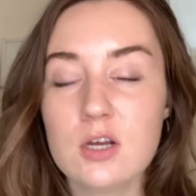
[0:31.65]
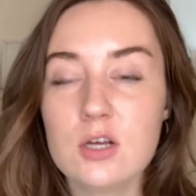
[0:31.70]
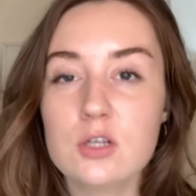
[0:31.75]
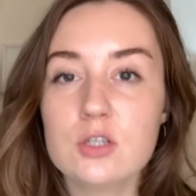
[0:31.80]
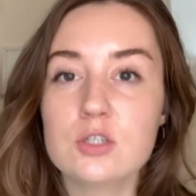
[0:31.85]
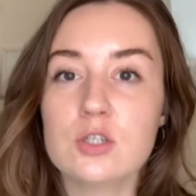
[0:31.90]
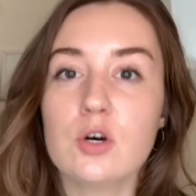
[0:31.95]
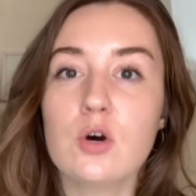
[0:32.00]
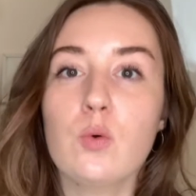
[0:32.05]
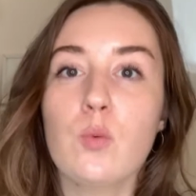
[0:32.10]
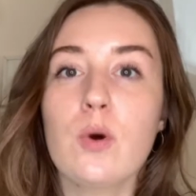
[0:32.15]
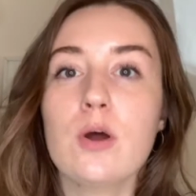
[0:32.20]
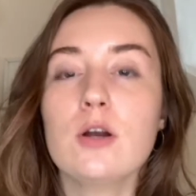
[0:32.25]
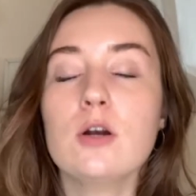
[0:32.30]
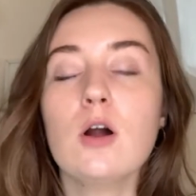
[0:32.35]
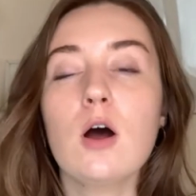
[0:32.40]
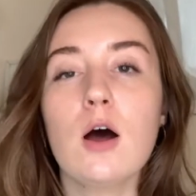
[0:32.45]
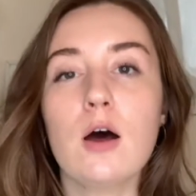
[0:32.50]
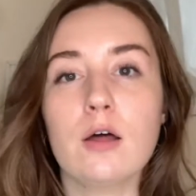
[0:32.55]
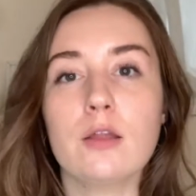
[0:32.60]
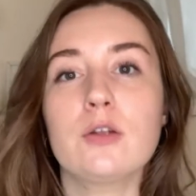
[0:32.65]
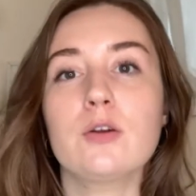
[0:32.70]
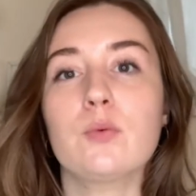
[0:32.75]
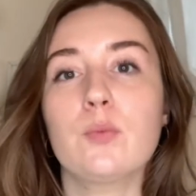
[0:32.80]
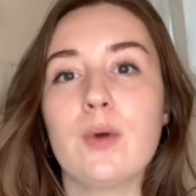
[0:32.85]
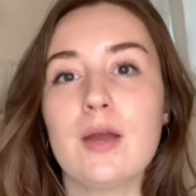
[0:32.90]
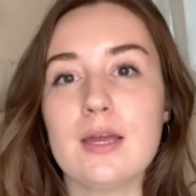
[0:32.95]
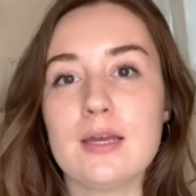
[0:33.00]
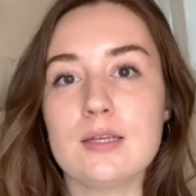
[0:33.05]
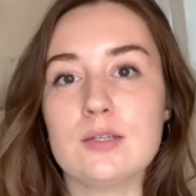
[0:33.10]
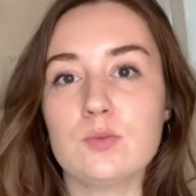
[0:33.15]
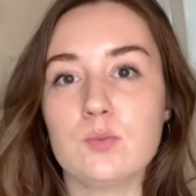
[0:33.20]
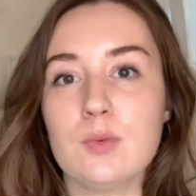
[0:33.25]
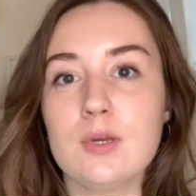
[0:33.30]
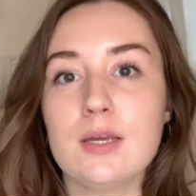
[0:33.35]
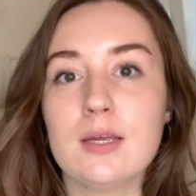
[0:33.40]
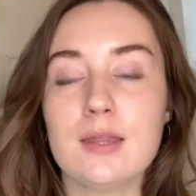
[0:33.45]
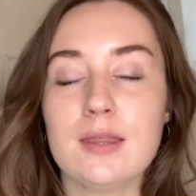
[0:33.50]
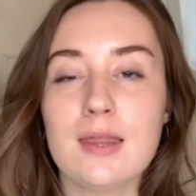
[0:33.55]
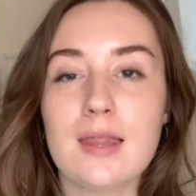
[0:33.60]
So what are other ways we
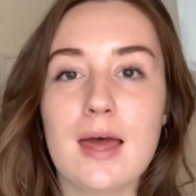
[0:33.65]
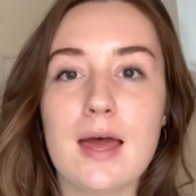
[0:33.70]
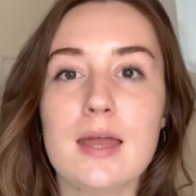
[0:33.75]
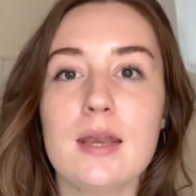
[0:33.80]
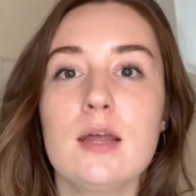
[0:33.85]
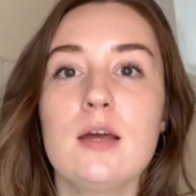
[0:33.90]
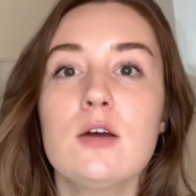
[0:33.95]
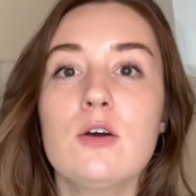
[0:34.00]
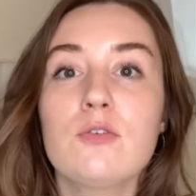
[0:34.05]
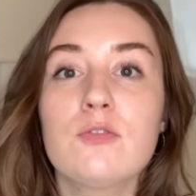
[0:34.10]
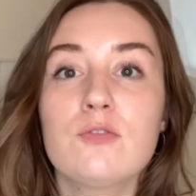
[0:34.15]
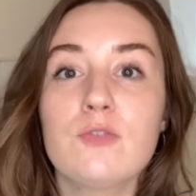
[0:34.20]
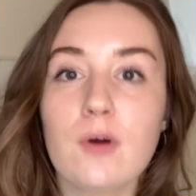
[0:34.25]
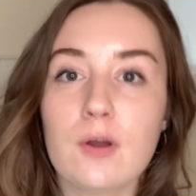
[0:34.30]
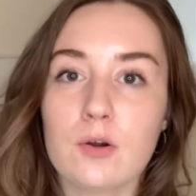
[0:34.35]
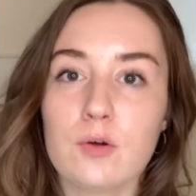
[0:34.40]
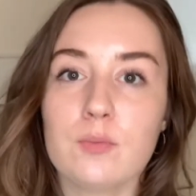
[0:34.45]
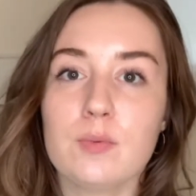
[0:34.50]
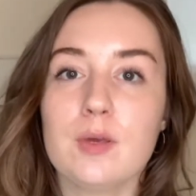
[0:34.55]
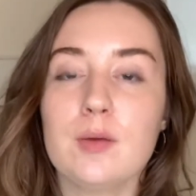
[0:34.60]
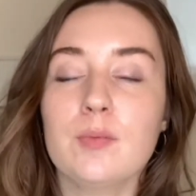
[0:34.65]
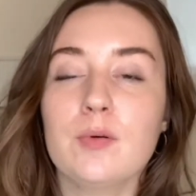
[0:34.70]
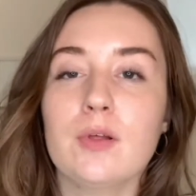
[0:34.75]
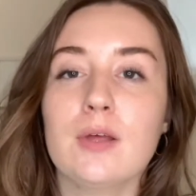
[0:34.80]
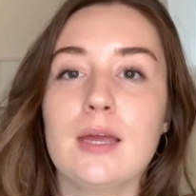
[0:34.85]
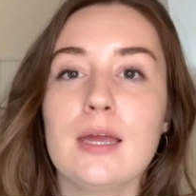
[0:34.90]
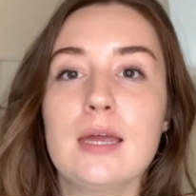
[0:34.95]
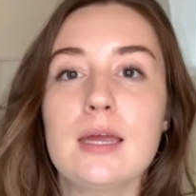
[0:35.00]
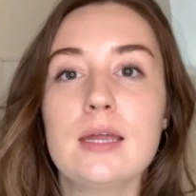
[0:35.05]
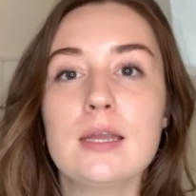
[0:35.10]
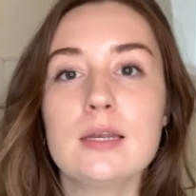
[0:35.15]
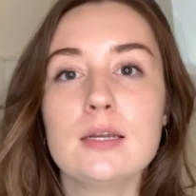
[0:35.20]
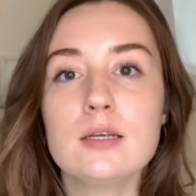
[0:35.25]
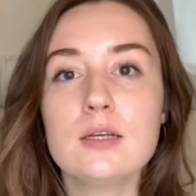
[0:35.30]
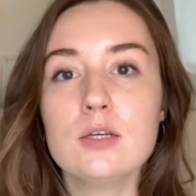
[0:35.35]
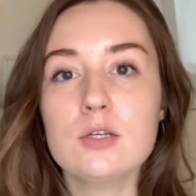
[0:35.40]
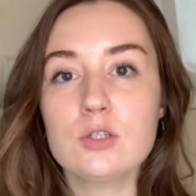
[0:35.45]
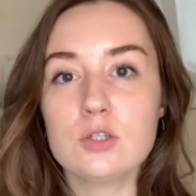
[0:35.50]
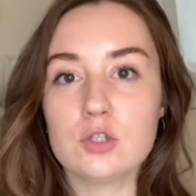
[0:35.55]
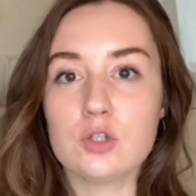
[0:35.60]
can then funnel people in
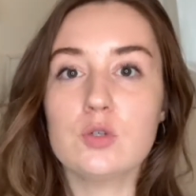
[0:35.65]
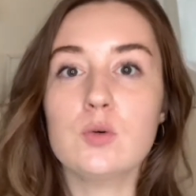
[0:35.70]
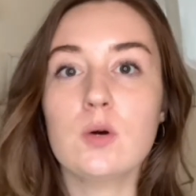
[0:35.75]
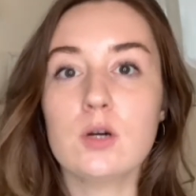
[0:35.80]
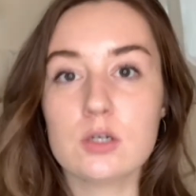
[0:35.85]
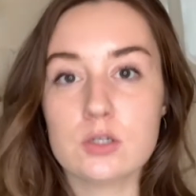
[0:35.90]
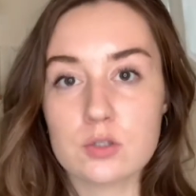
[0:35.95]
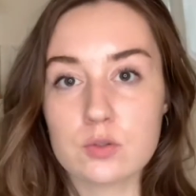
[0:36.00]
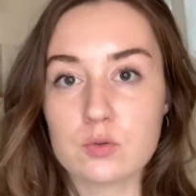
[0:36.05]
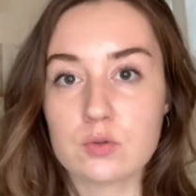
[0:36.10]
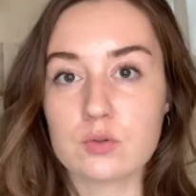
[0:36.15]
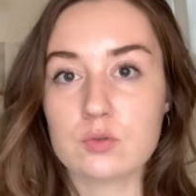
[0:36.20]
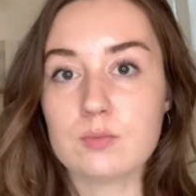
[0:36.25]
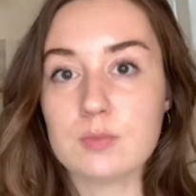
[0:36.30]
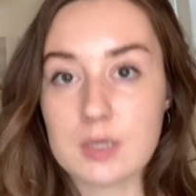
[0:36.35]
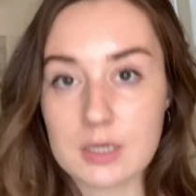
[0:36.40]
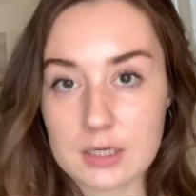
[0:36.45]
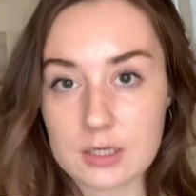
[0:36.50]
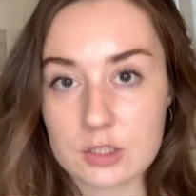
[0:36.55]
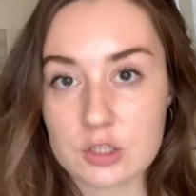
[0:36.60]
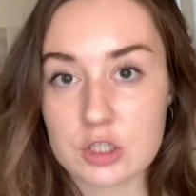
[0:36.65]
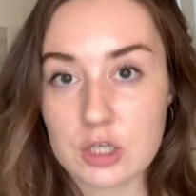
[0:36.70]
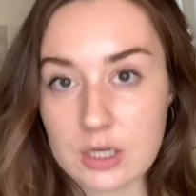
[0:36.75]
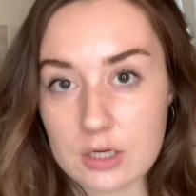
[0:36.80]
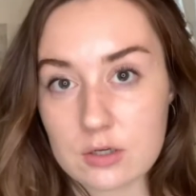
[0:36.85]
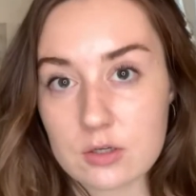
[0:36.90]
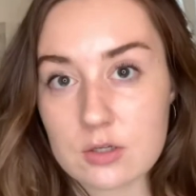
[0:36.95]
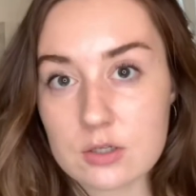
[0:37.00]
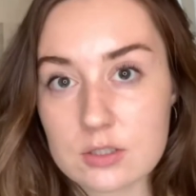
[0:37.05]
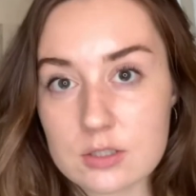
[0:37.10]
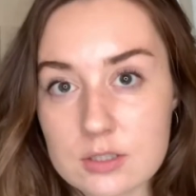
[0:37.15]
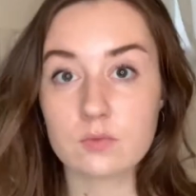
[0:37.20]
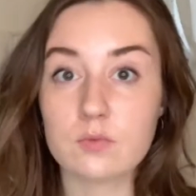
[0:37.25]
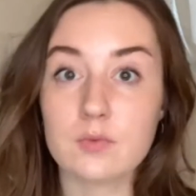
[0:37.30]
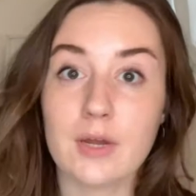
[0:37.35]
to our social media channels?